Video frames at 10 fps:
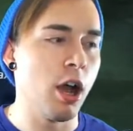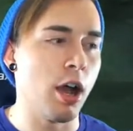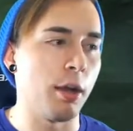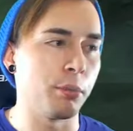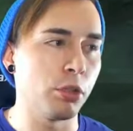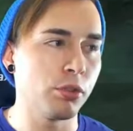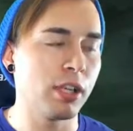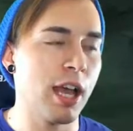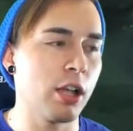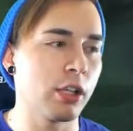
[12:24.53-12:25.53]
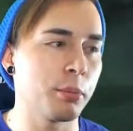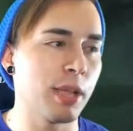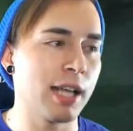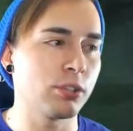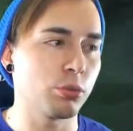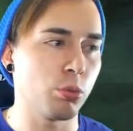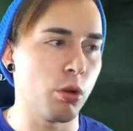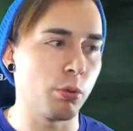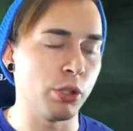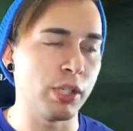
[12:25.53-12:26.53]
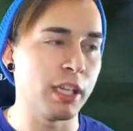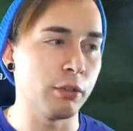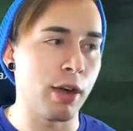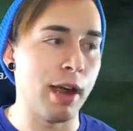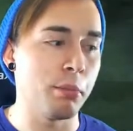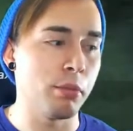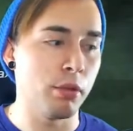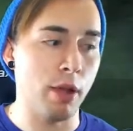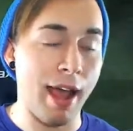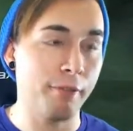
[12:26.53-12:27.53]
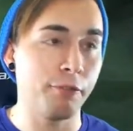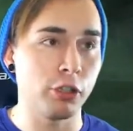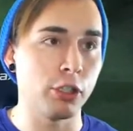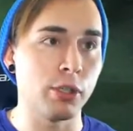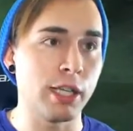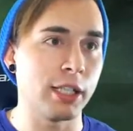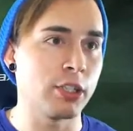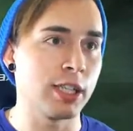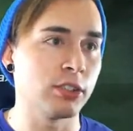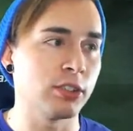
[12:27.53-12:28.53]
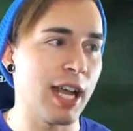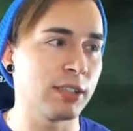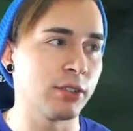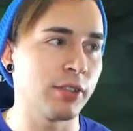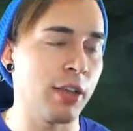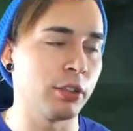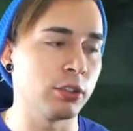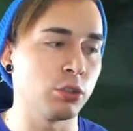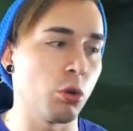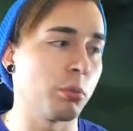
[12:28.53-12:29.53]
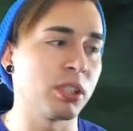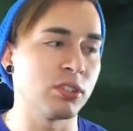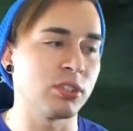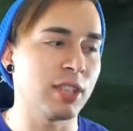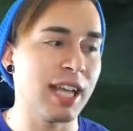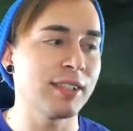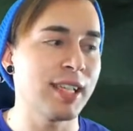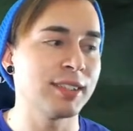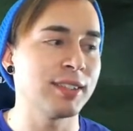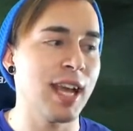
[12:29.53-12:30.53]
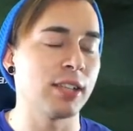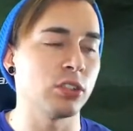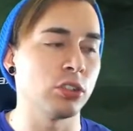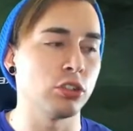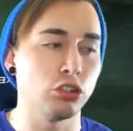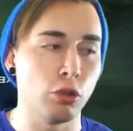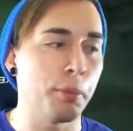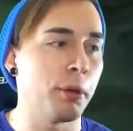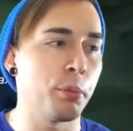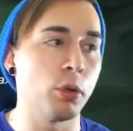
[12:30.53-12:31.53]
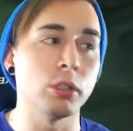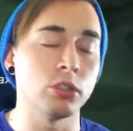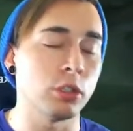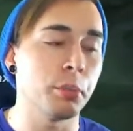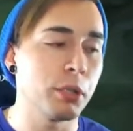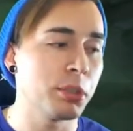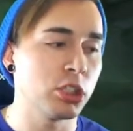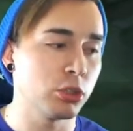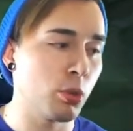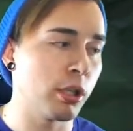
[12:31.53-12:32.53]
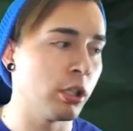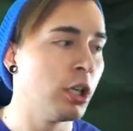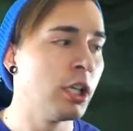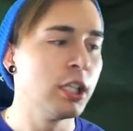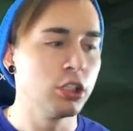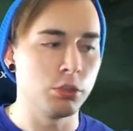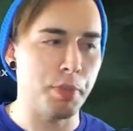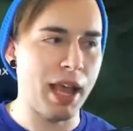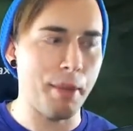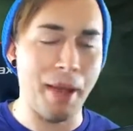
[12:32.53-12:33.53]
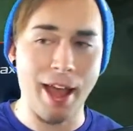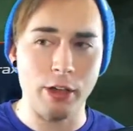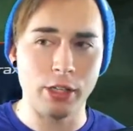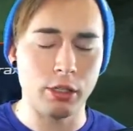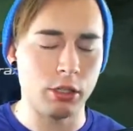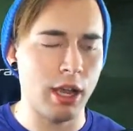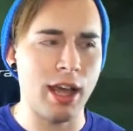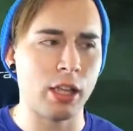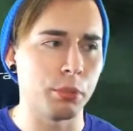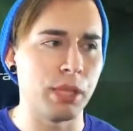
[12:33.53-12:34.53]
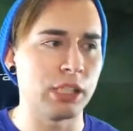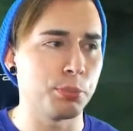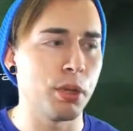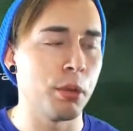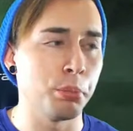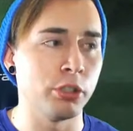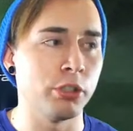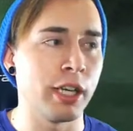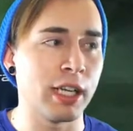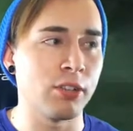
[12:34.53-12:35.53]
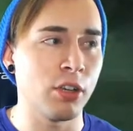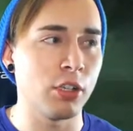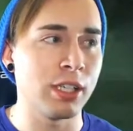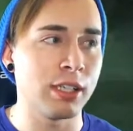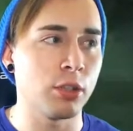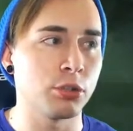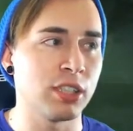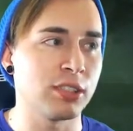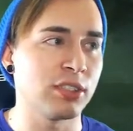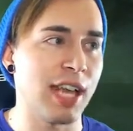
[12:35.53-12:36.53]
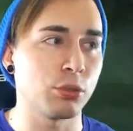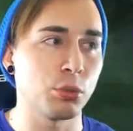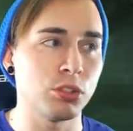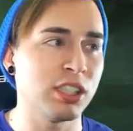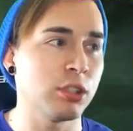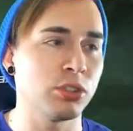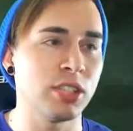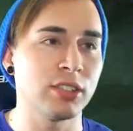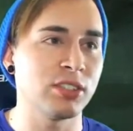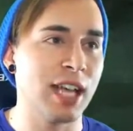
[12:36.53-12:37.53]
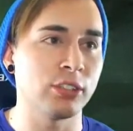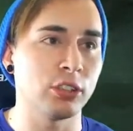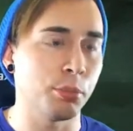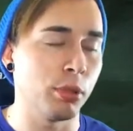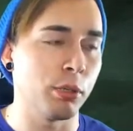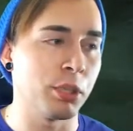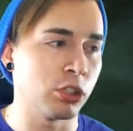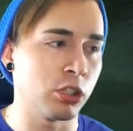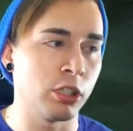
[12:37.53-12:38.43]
using Howling Blast when you get Rime after you get your 10 stacks of Gathering the Storm, because that 10 stacks are super important. So you pretty much just want to spam not Howling Blast, but Obliterate until you can get those 10 stacks. Once you get those 10 stacks, you're pretty much good,